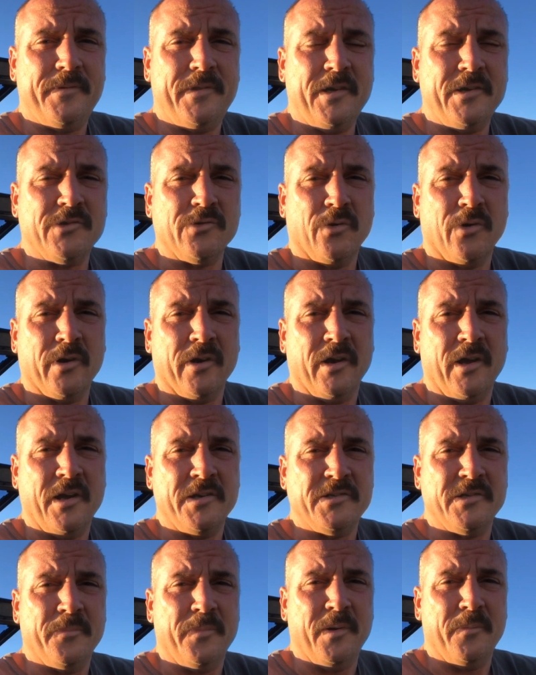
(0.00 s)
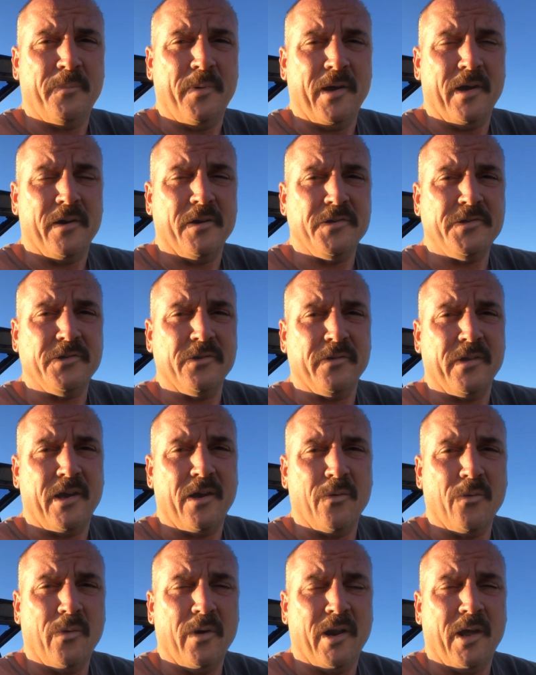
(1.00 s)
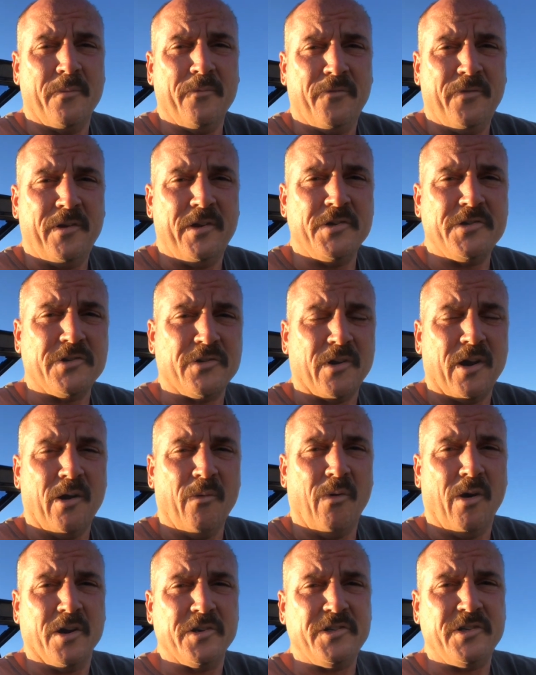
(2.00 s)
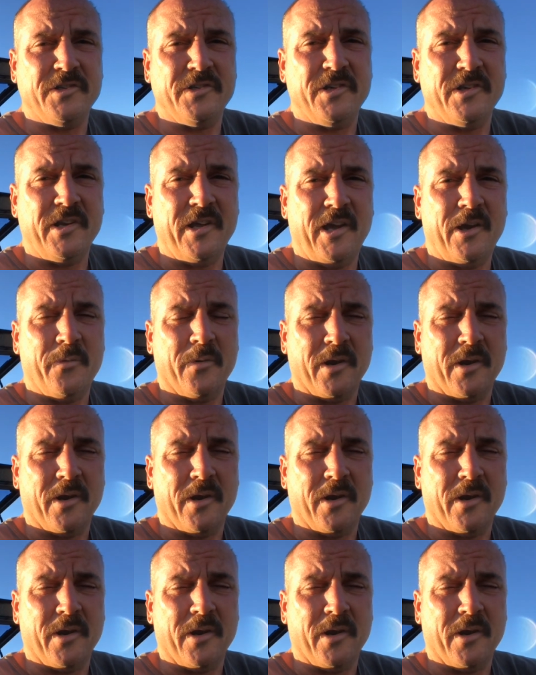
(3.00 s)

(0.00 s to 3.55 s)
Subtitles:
things organized a bit better, so that when I'm finished dry washing today,